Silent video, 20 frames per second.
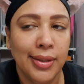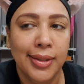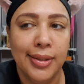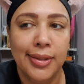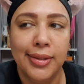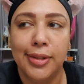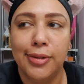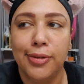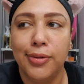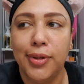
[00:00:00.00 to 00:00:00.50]

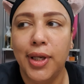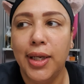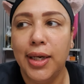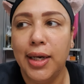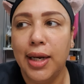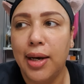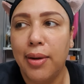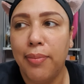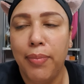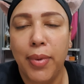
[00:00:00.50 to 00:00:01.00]
There's really
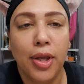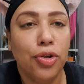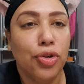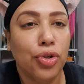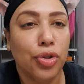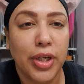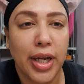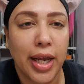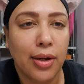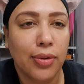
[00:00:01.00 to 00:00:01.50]
not a major
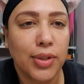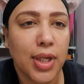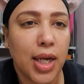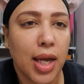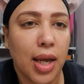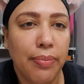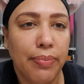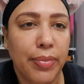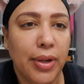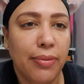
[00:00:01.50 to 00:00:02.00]

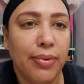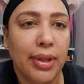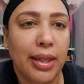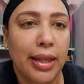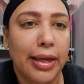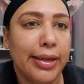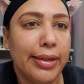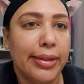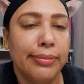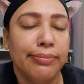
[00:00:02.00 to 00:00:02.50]
downtime, maybe
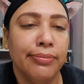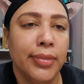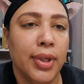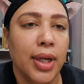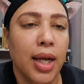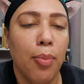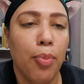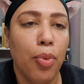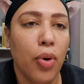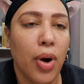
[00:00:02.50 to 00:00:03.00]
like a
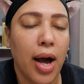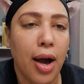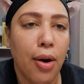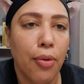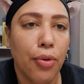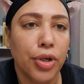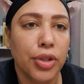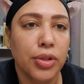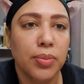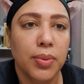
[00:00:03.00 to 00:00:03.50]
couple
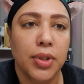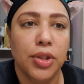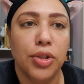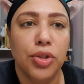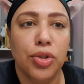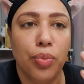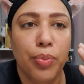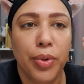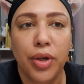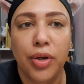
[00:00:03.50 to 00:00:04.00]
hours because
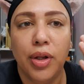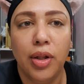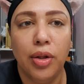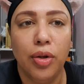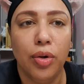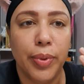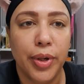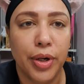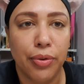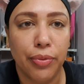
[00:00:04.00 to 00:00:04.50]
you'll be a
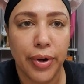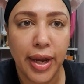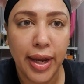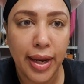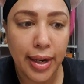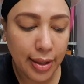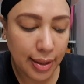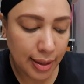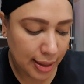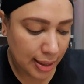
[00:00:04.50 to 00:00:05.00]
little bit
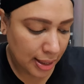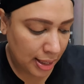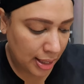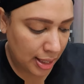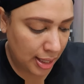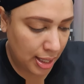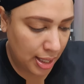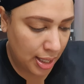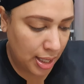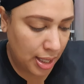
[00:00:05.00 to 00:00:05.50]
red.
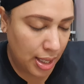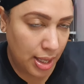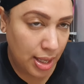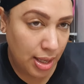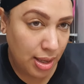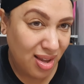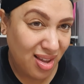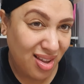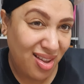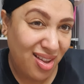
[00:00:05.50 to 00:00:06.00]

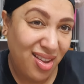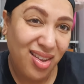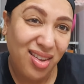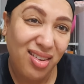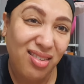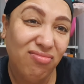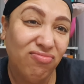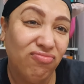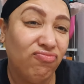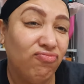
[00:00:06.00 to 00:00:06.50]

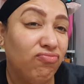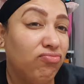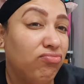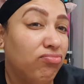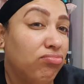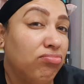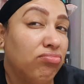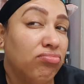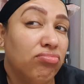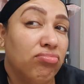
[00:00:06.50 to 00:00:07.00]
And
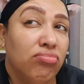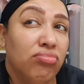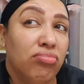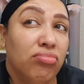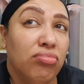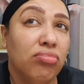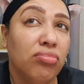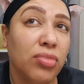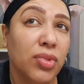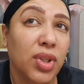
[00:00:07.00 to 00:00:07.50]

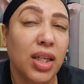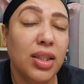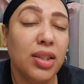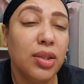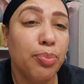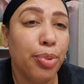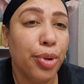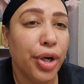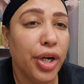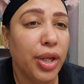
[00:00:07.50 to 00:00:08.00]
that's
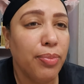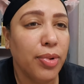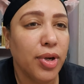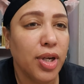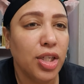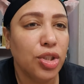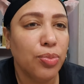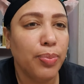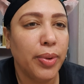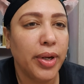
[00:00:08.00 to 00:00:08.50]
pretty
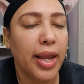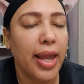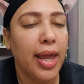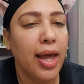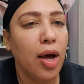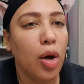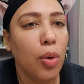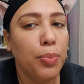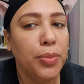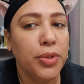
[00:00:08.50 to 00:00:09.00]
much, but it
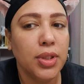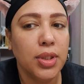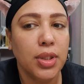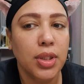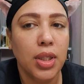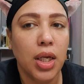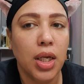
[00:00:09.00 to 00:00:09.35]
helps